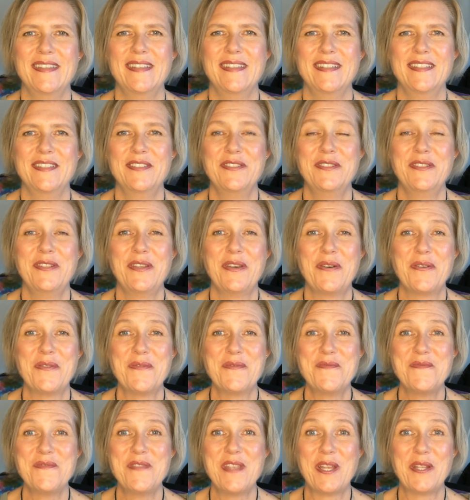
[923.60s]
So,
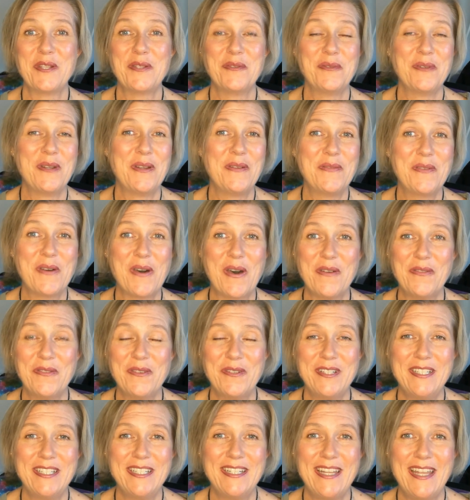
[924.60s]
that's what I've got
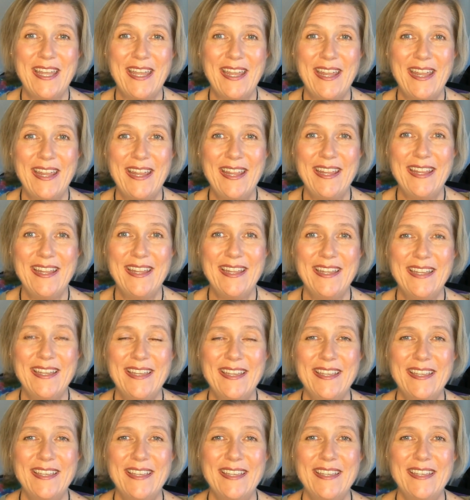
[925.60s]
for today.
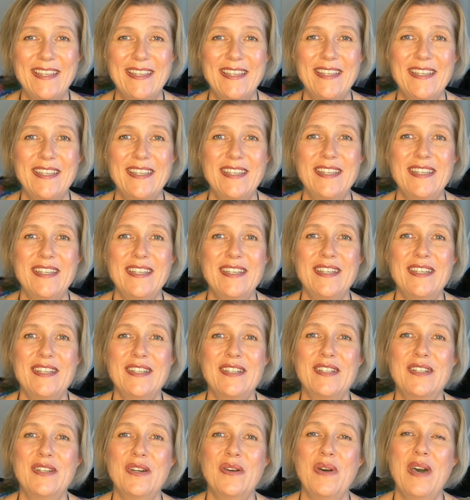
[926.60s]

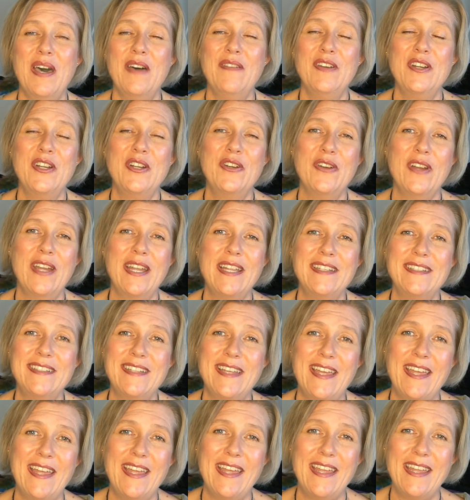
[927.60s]
Go have a great
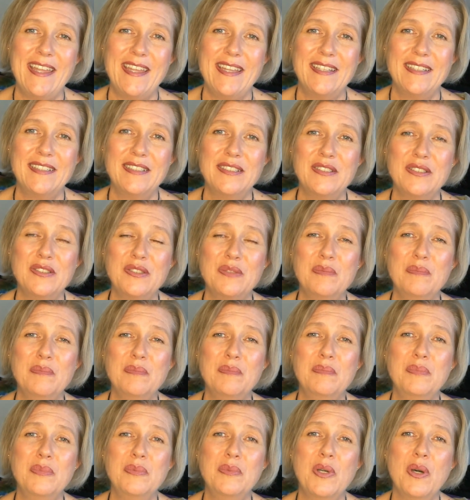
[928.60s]
day.
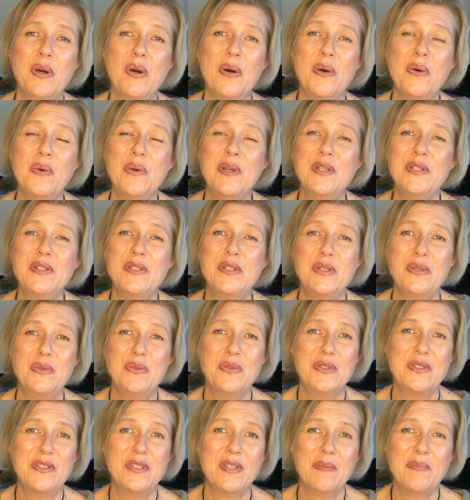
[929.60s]
Go and do
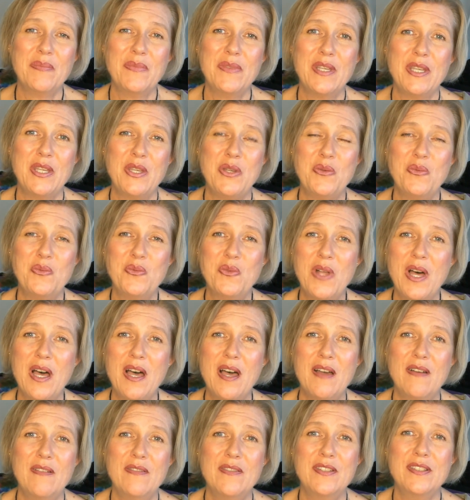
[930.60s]
something you
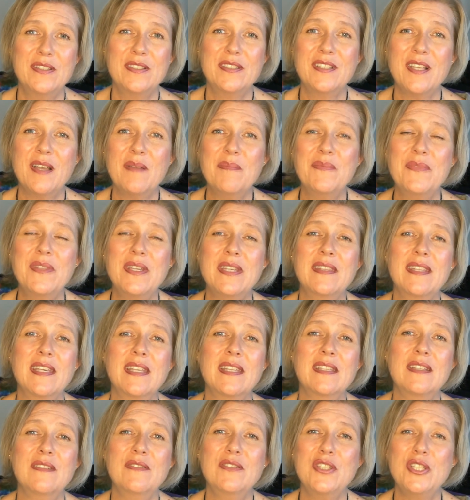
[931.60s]
love, something
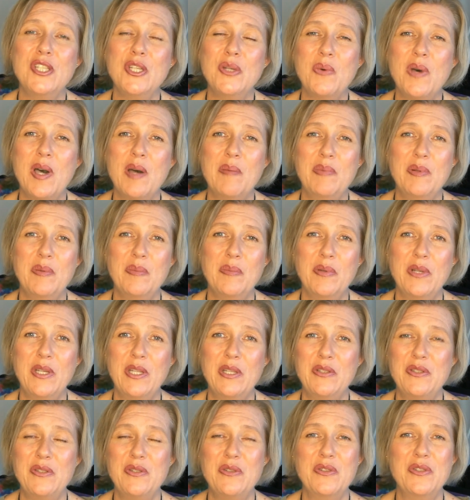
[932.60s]
that lifts you up and
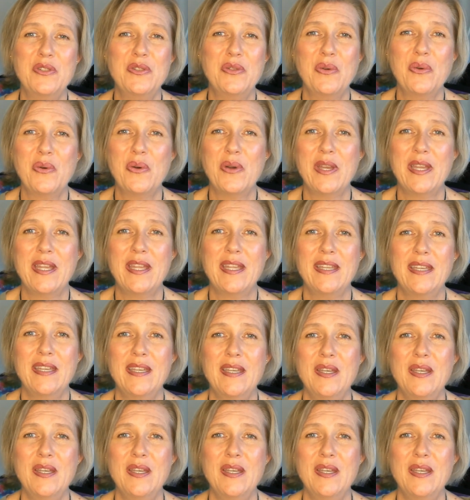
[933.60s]
brings you joy.